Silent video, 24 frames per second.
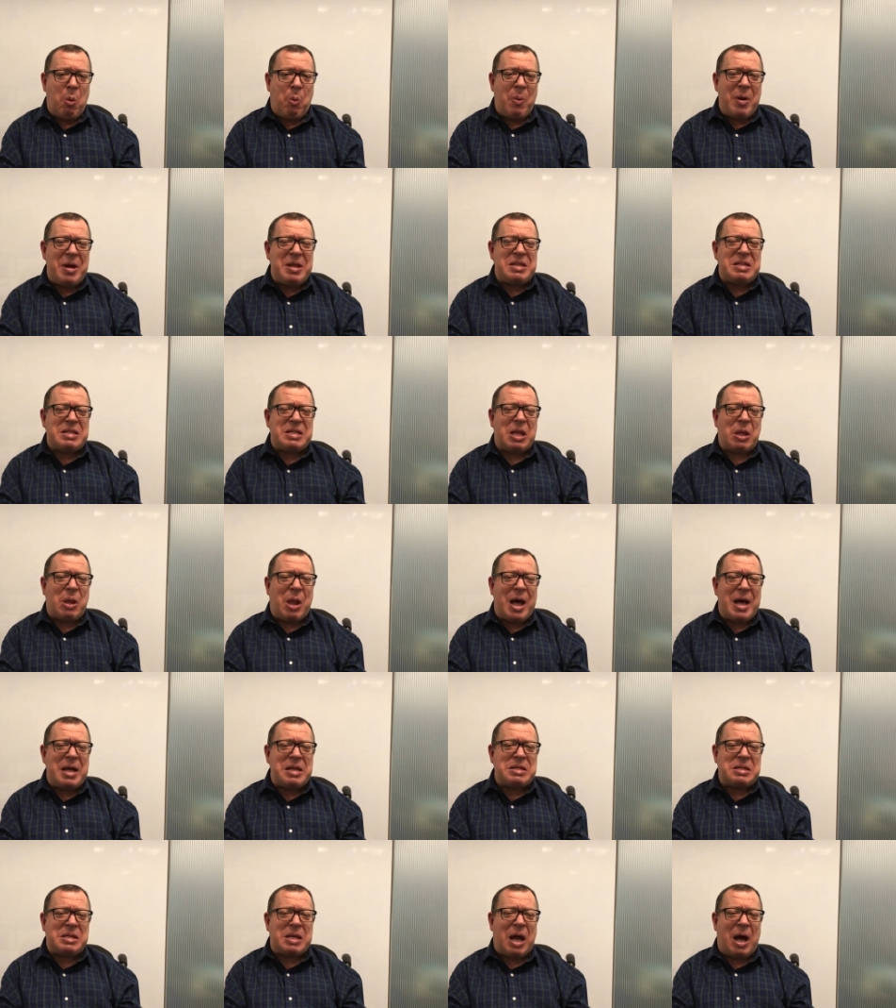When's the
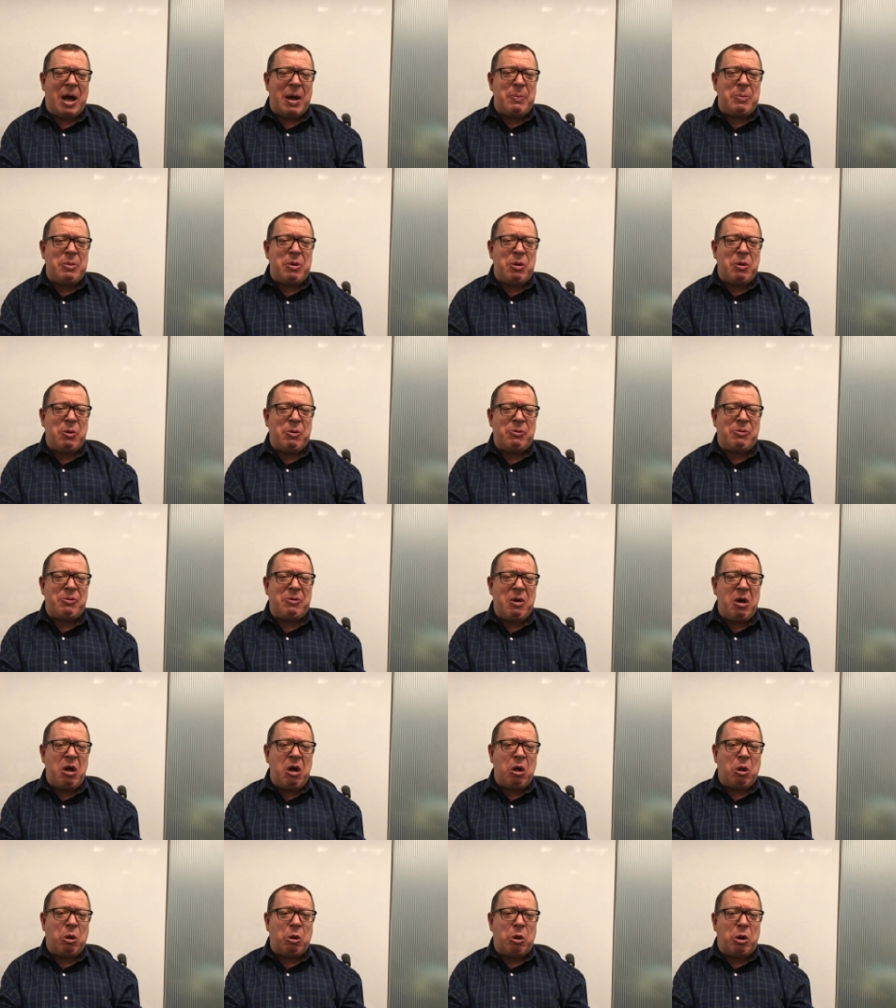last time you've
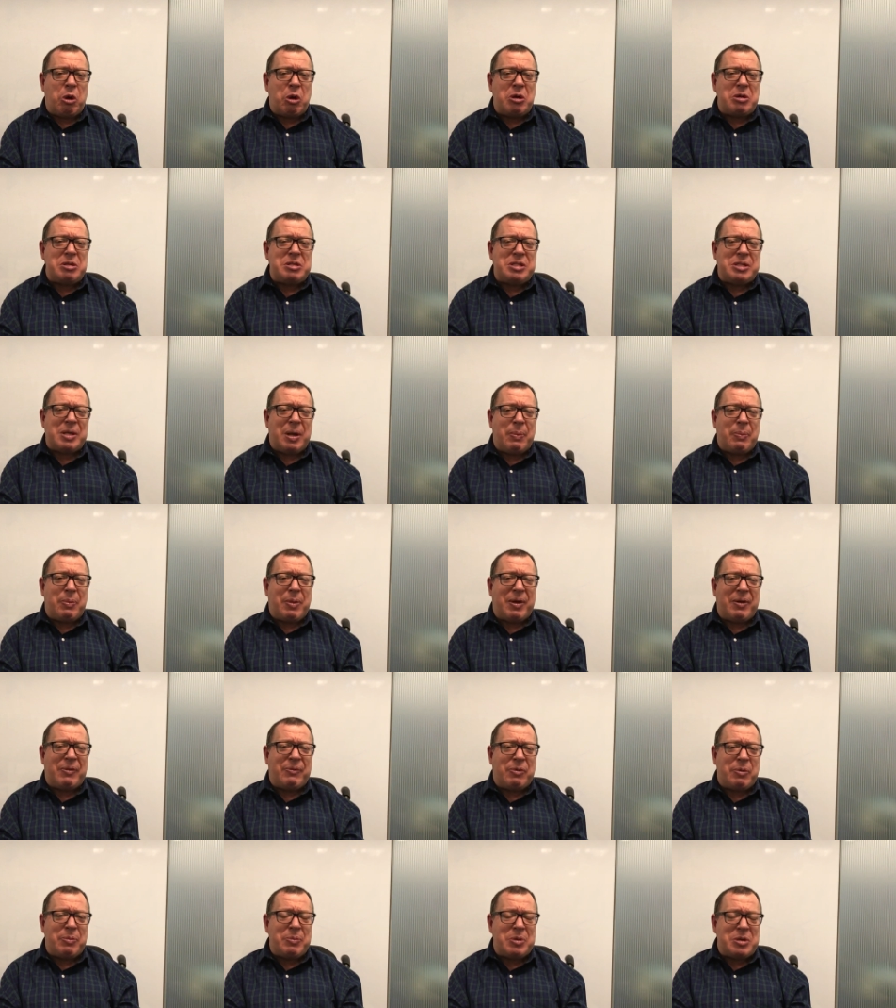learned
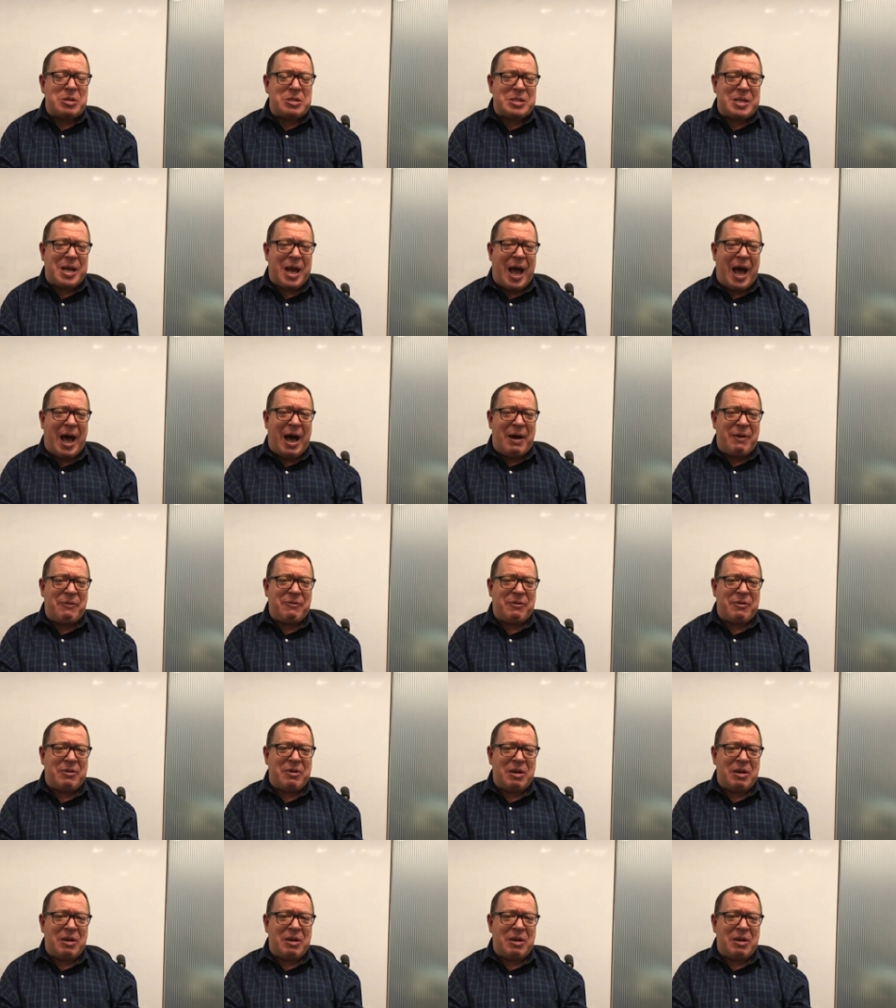something from your staff?